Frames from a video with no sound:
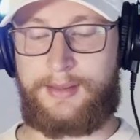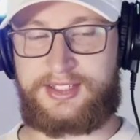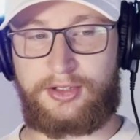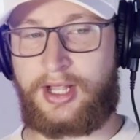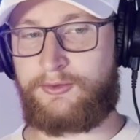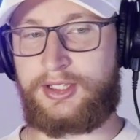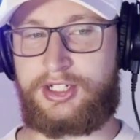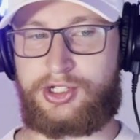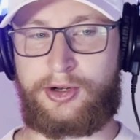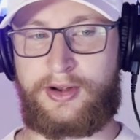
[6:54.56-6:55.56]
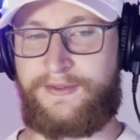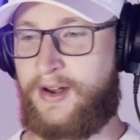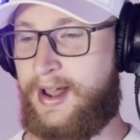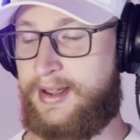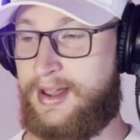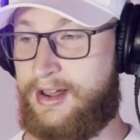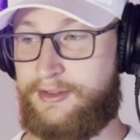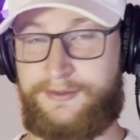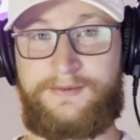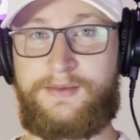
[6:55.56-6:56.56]
I'm still not really sure if I
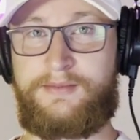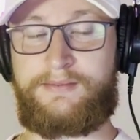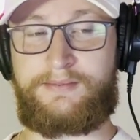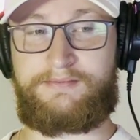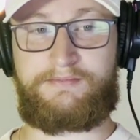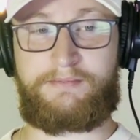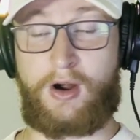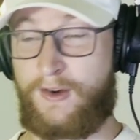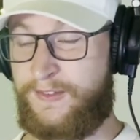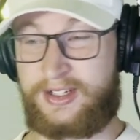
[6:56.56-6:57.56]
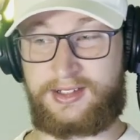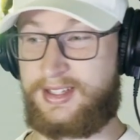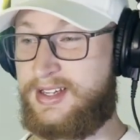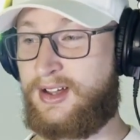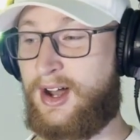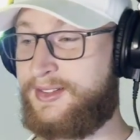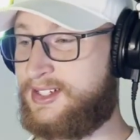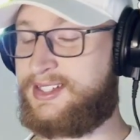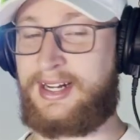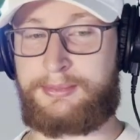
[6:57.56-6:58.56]
have perfectly got the
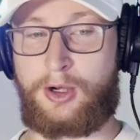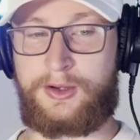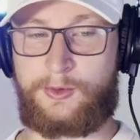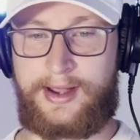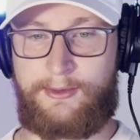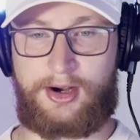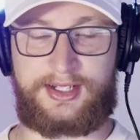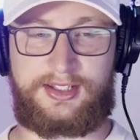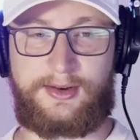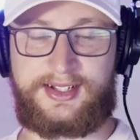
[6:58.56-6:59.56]
setup going the way I wanted to.